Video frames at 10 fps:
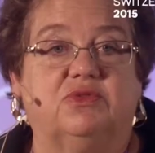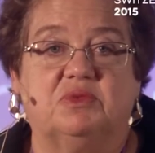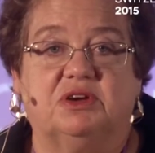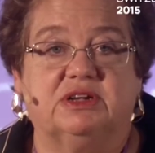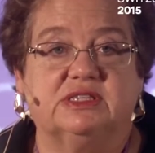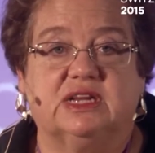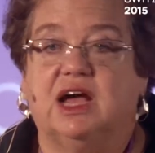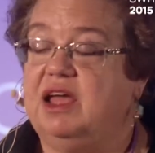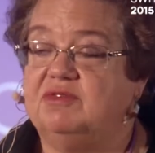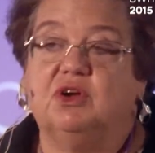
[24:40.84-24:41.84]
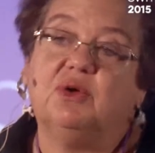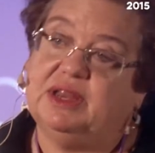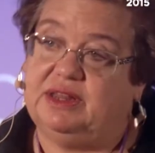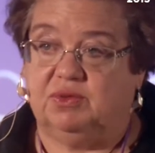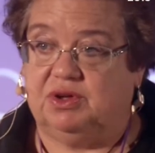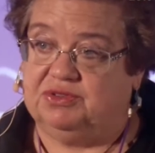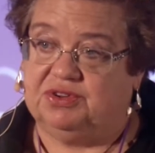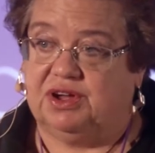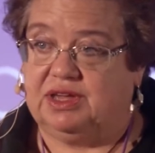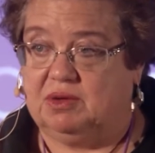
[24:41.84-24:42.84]
Americans said, I have no idea what you're
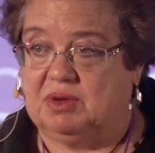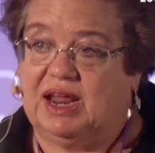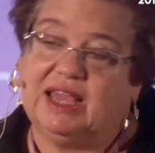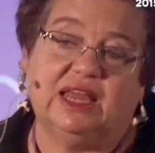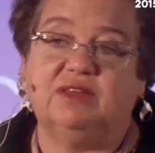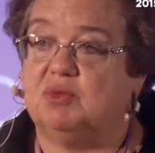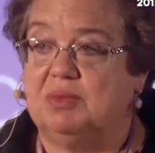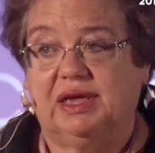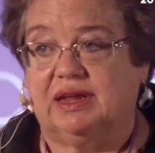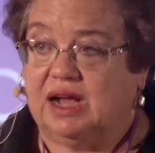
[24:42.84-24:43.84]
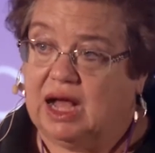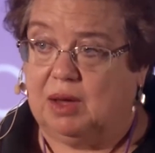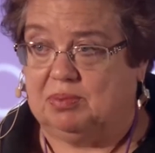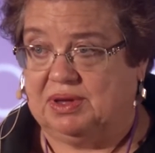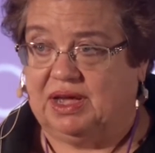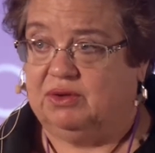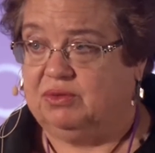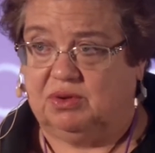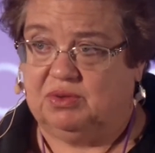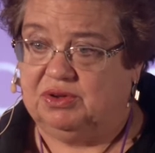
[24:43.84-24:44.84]
talking about. I can't even make it up. I don't
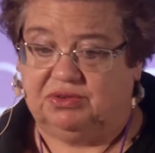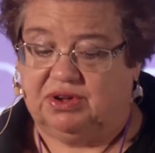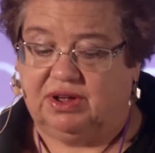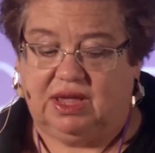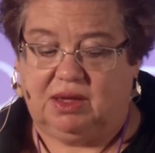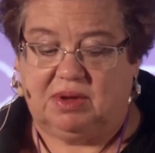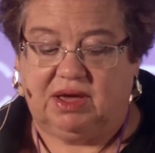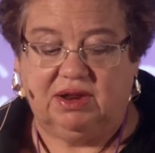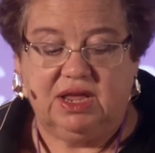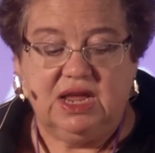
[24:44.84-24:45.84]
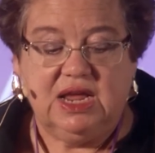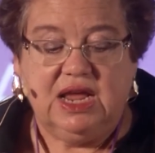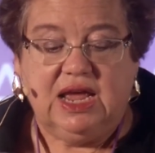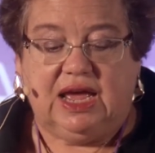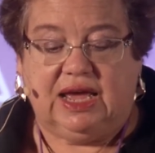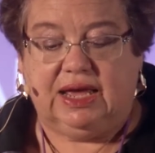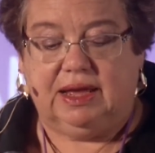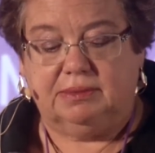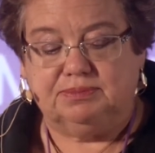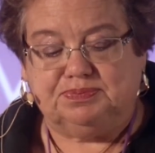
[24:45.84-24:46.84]
know what you're talking about.
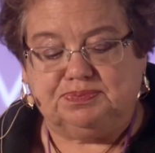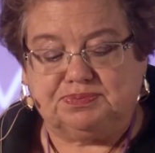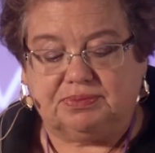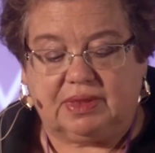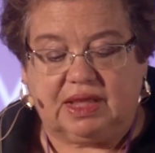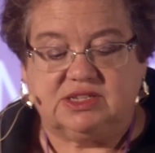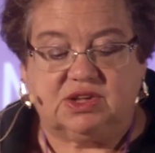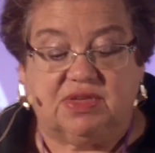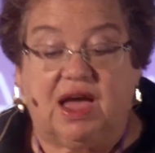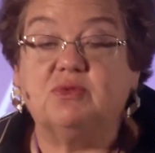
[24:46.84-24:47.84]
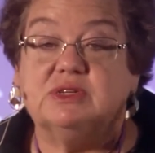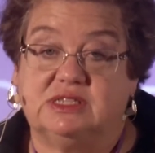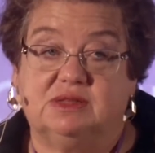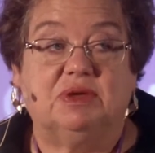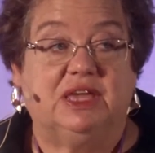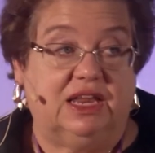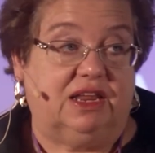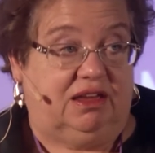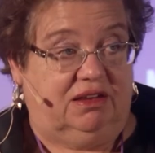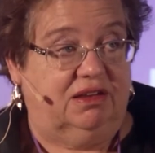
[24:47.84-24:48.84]
Um, so that was the
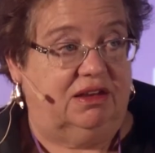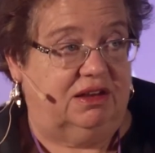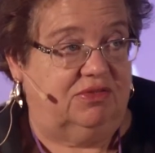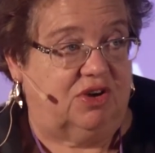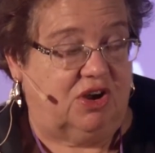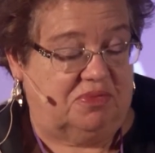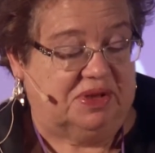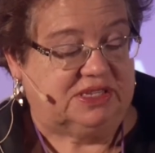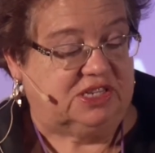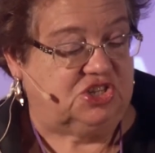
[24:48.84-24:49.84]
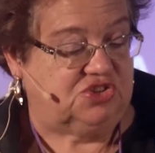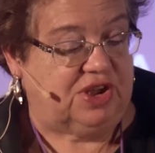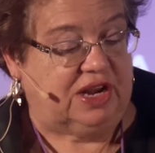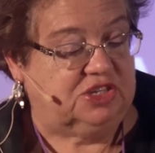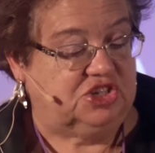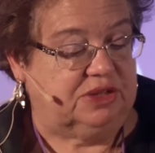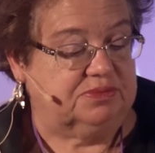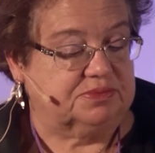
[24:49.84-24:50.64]
beginning of our message strategy.